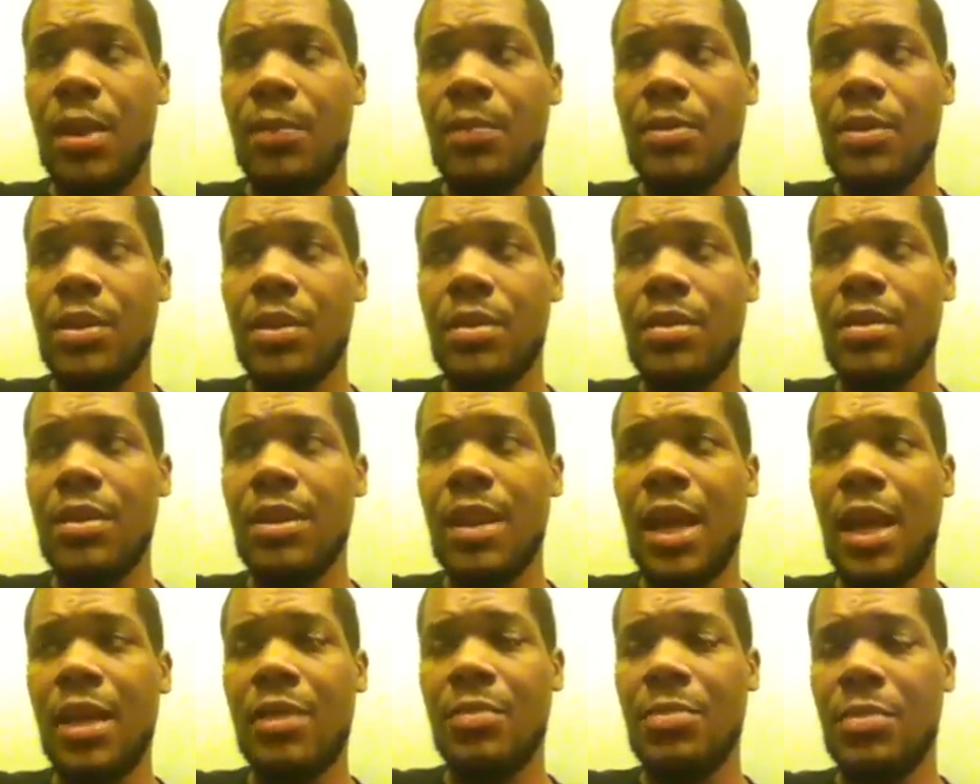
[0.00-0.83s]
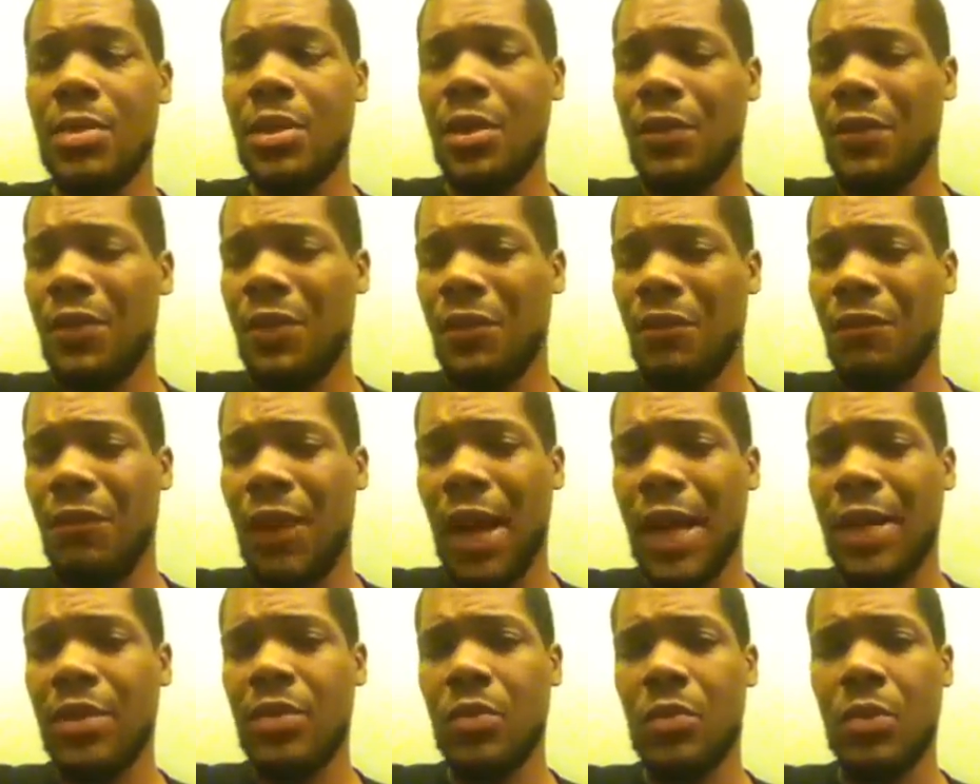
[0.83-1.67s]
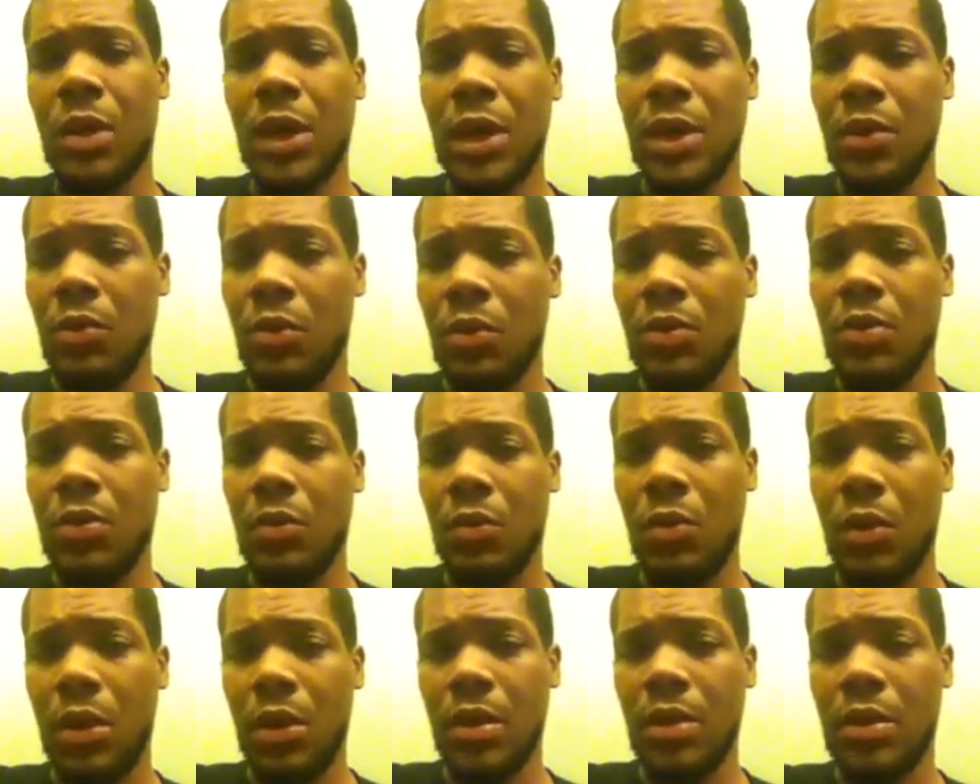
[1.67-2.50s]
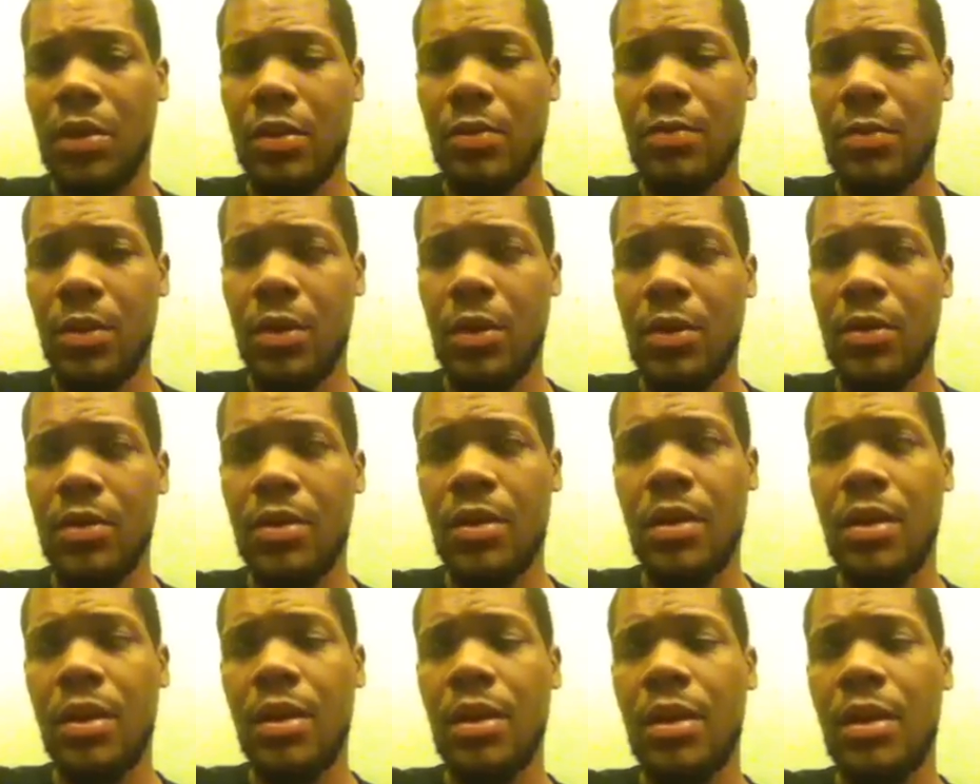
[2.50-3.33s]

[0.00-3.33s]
But this is not a specific fight to where he wants to work in spurts.